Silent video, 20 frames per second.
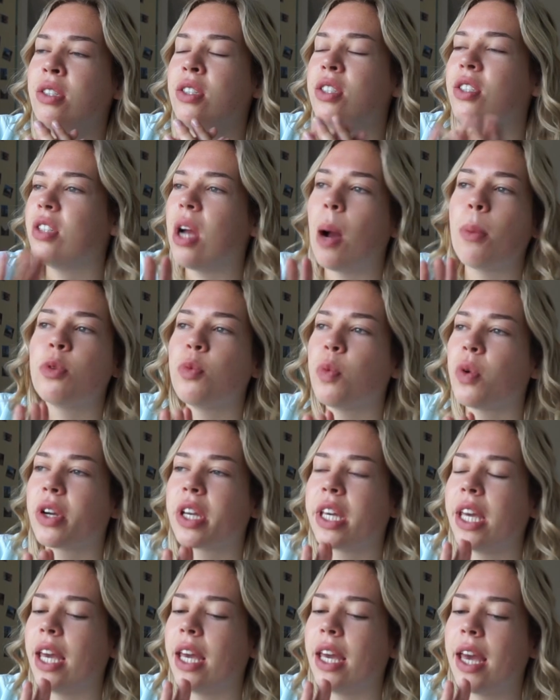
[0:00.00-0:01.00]
stops
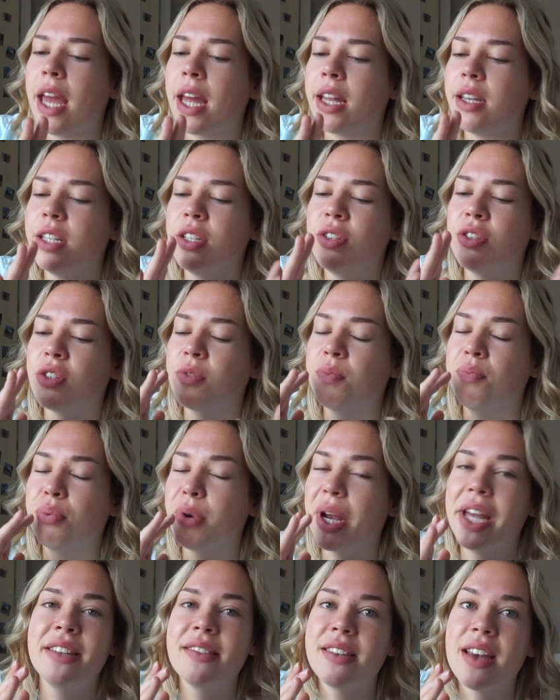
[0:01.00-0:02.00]
working and it just
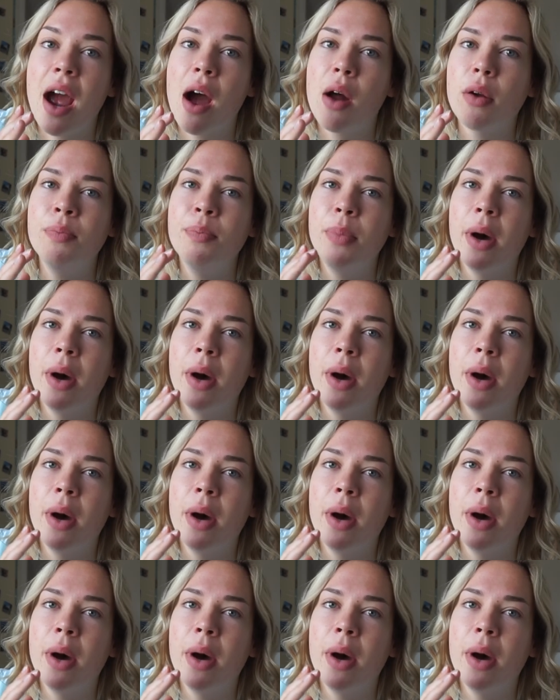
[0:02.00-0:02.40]
breaks down,